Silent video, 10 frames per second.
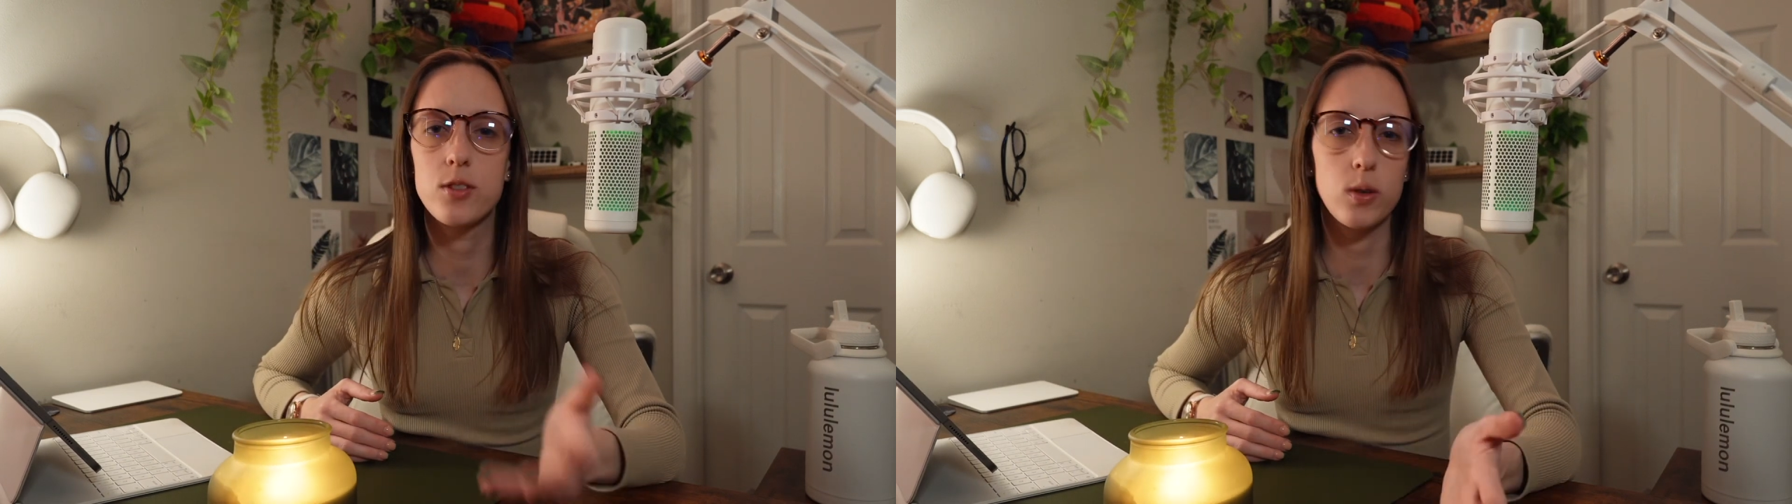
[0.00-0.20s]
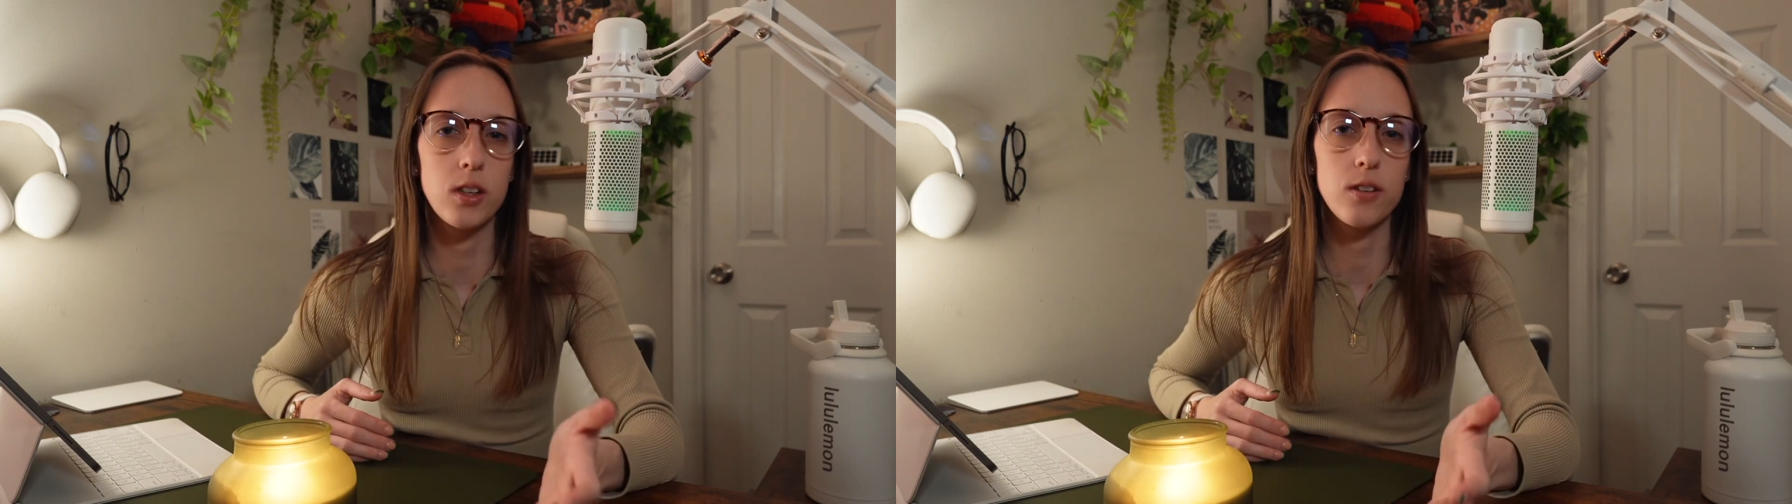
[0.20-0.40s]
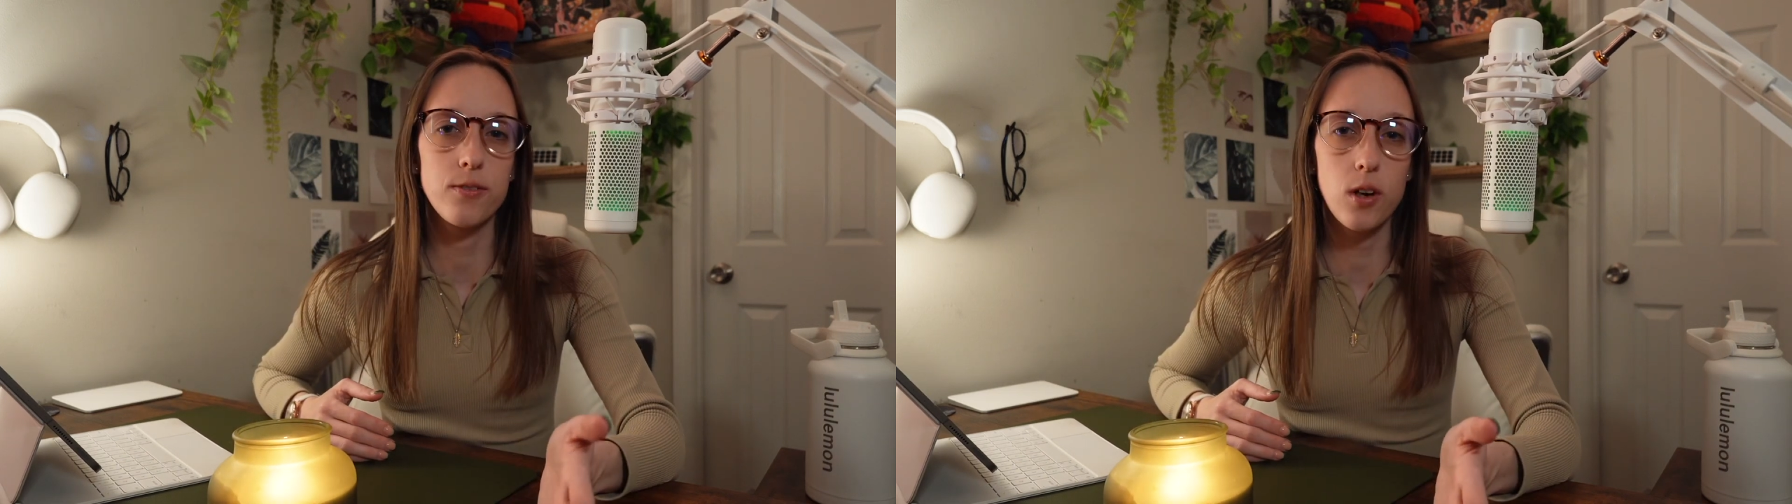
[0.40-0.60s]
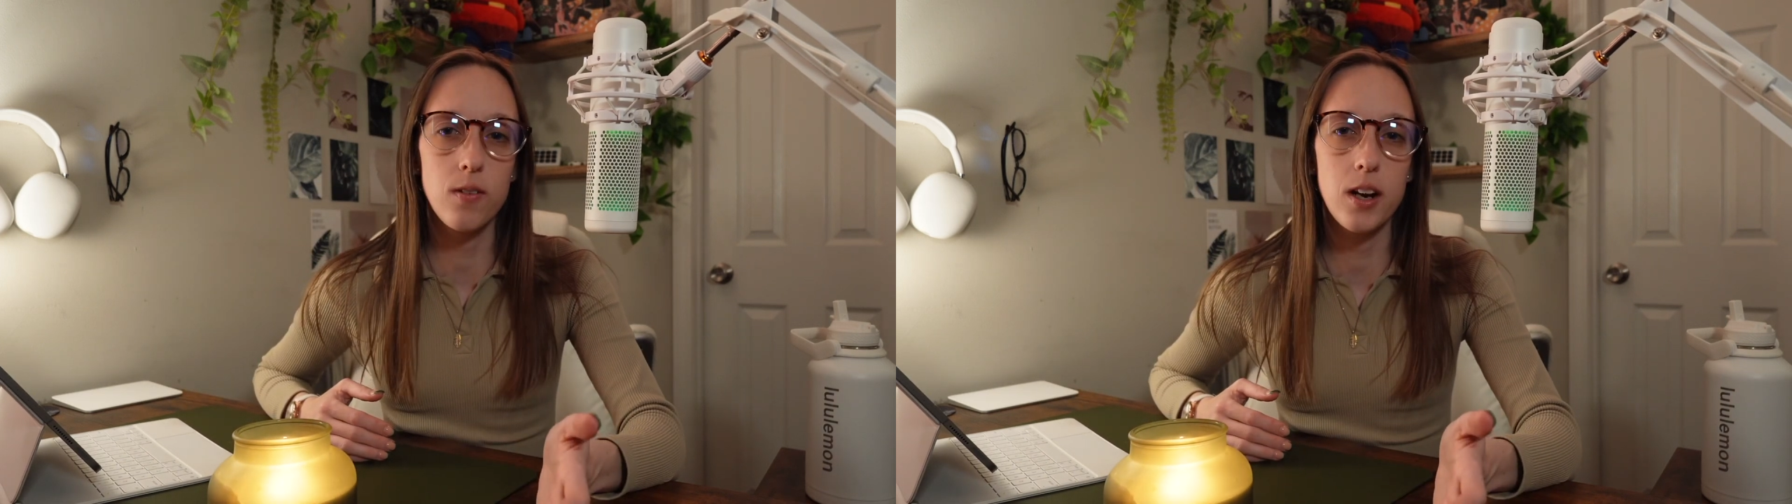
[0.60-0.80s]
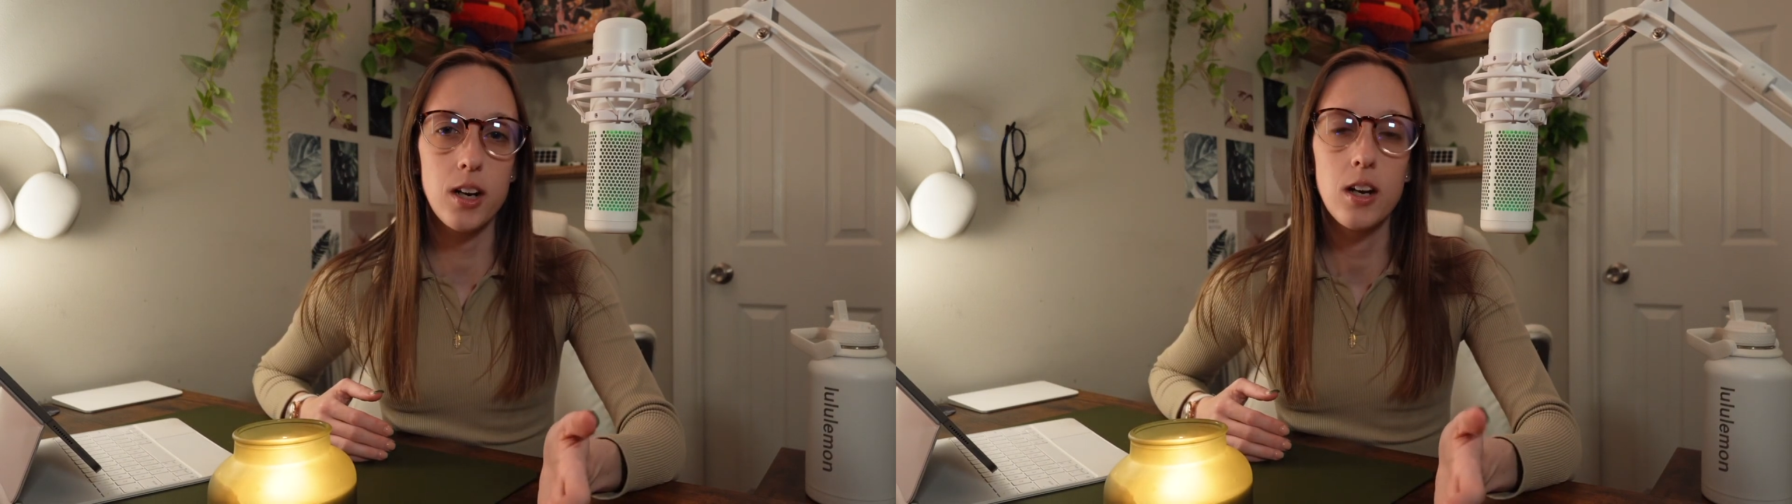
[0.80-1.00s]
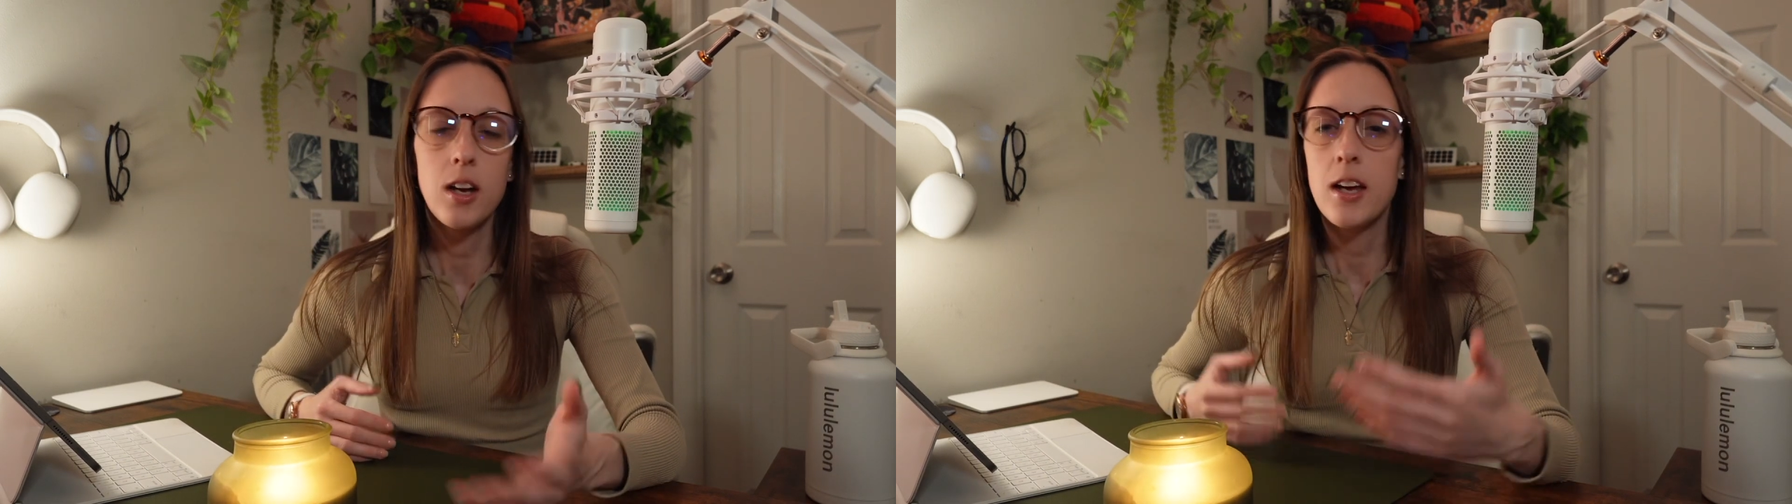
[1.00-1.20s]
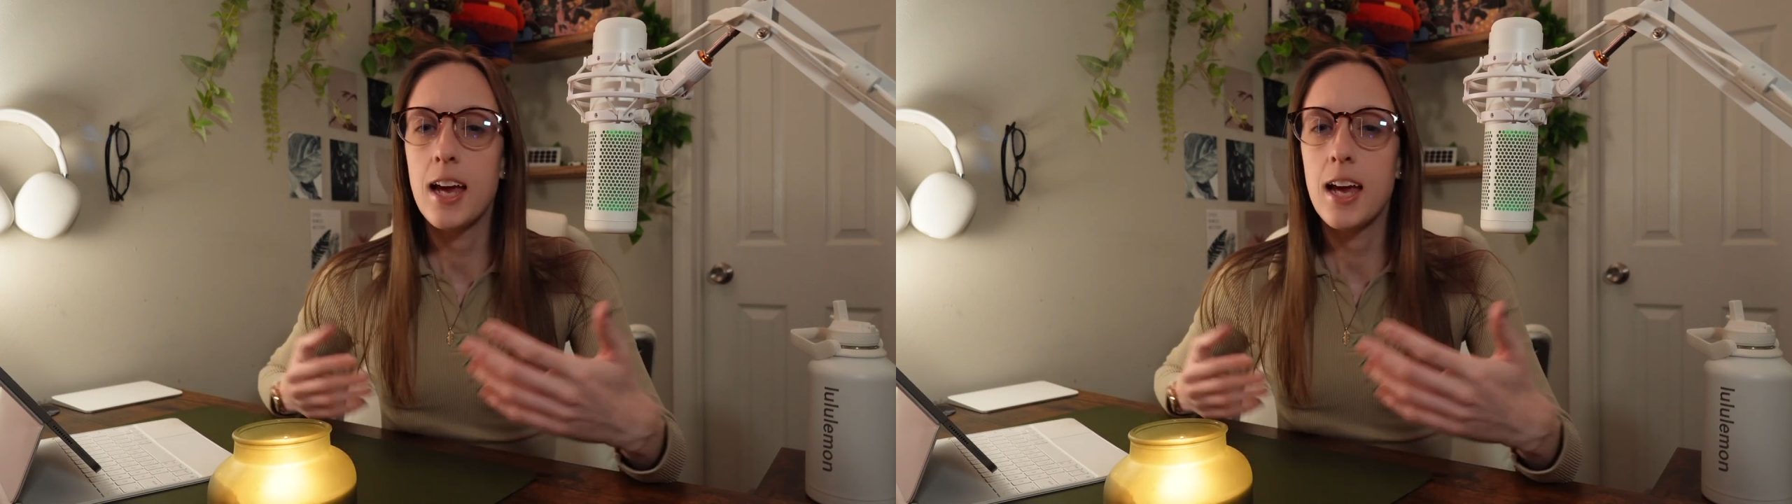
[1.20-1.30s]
Toyota 4Runner